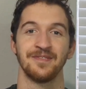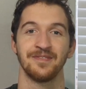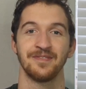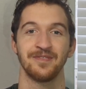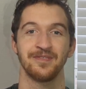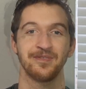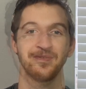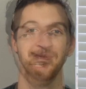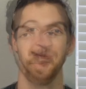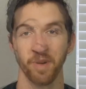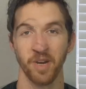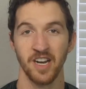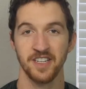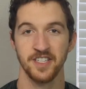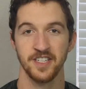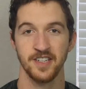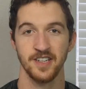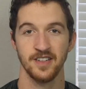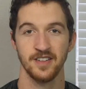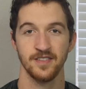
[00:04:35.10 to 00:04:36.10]
Another
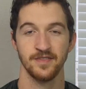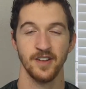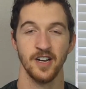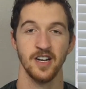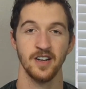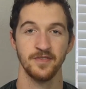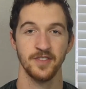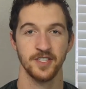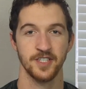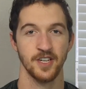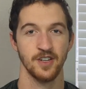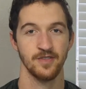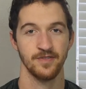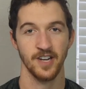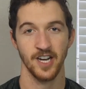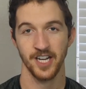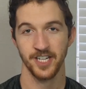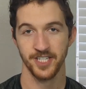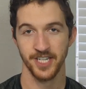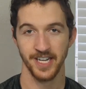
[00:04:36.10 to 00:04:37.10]
positive of the
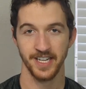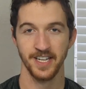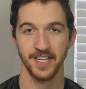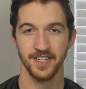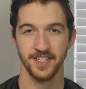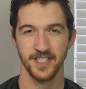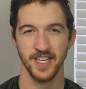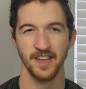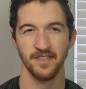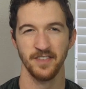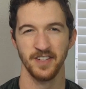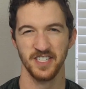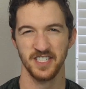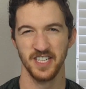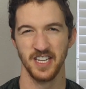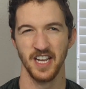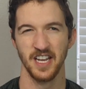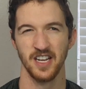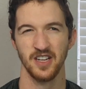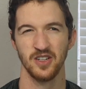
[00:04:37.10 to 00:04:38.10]
SoFi checking and savings
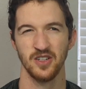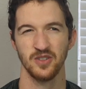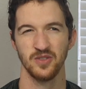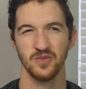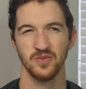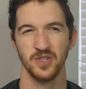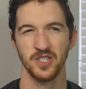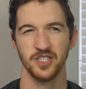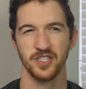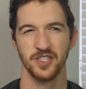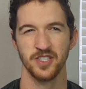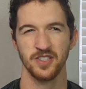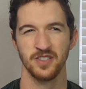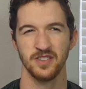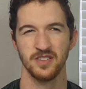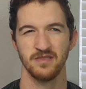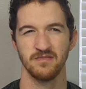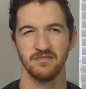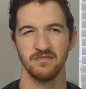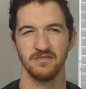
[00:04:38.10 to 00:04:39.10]
account, which
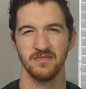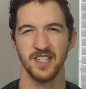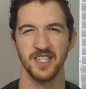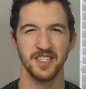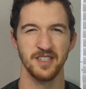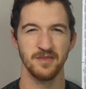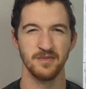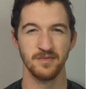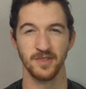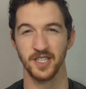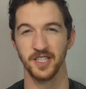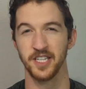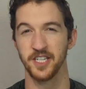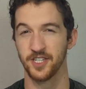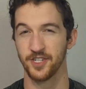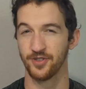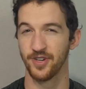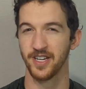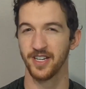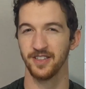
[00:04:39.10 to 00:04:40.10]
isn't really
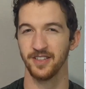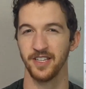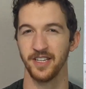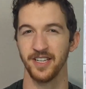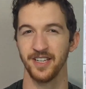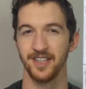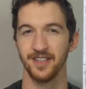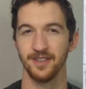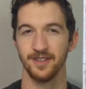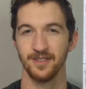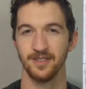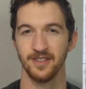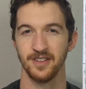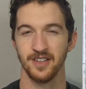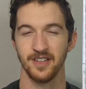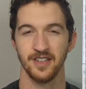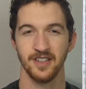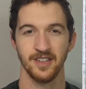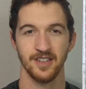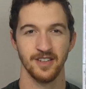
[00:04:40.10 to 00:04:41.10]
strictly
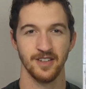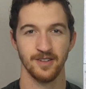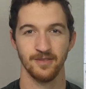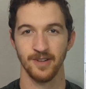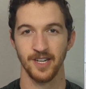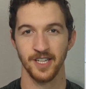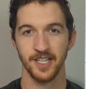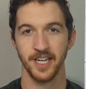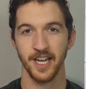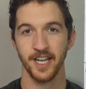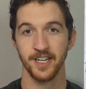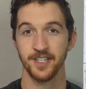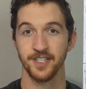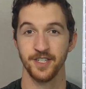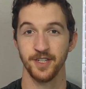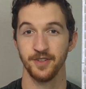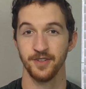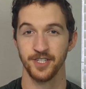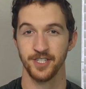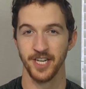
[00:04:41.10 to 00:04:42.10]
relegated
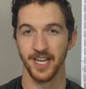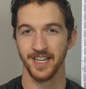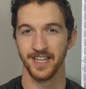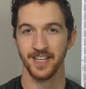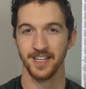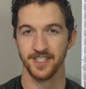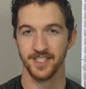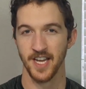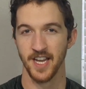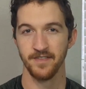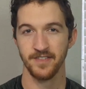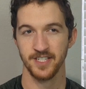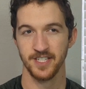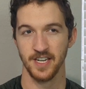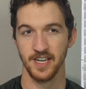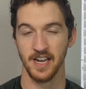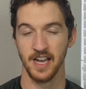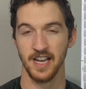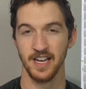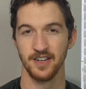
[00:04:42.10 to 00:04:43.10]
to the checking and savings
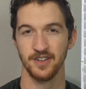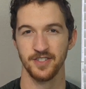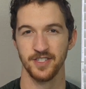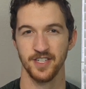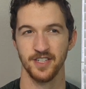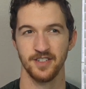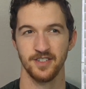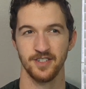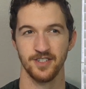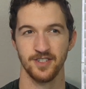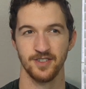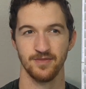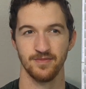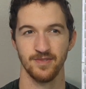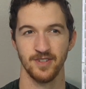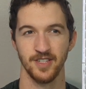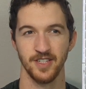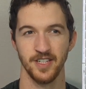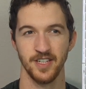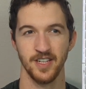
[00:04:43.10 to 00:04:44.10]
accounts, it's
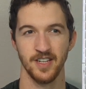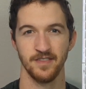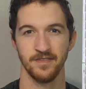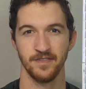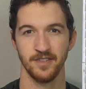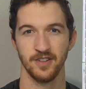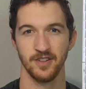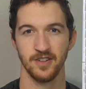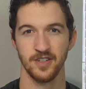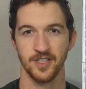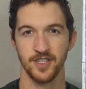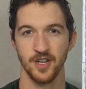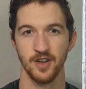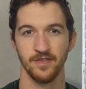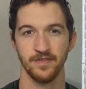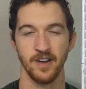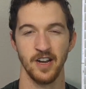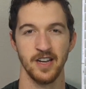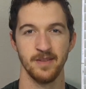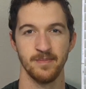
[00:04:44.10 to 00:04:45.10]
really if you're a
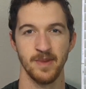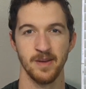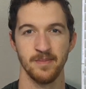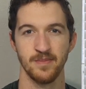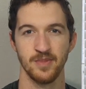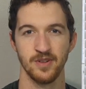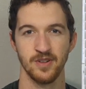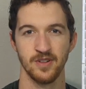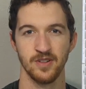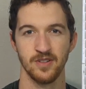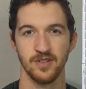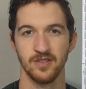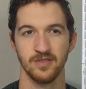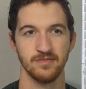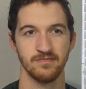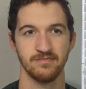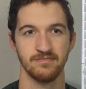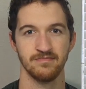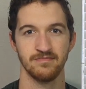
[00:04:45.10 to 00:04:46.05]
SoFi member